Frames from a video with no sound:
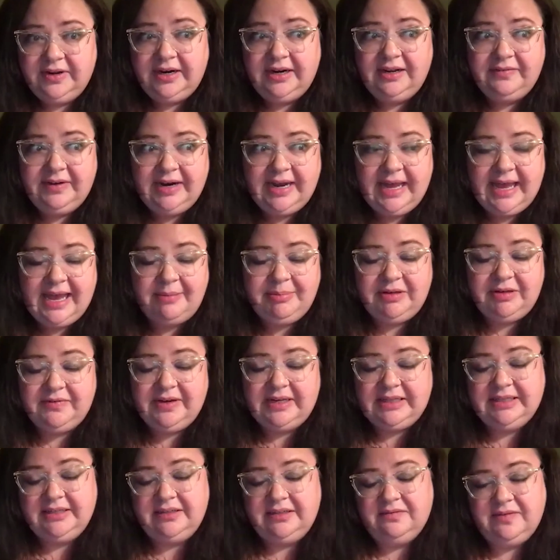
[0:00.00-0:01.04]
very happy
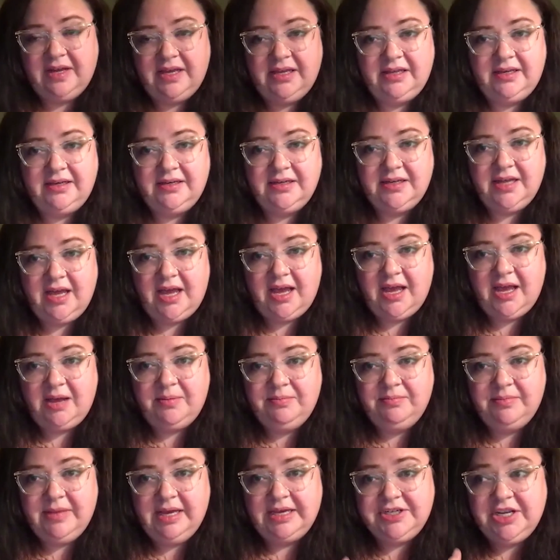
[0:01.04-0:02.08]
finally to find
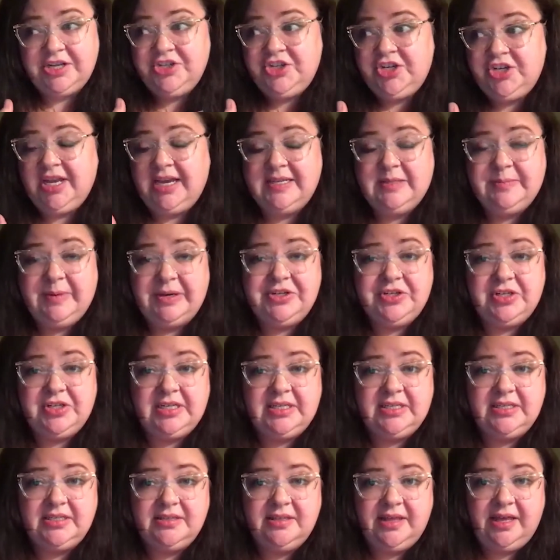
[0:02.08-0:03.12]
actually a GI
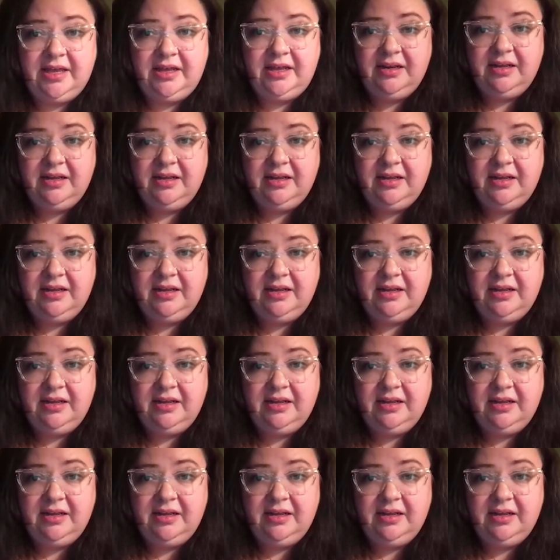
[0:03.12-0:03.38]
specialist that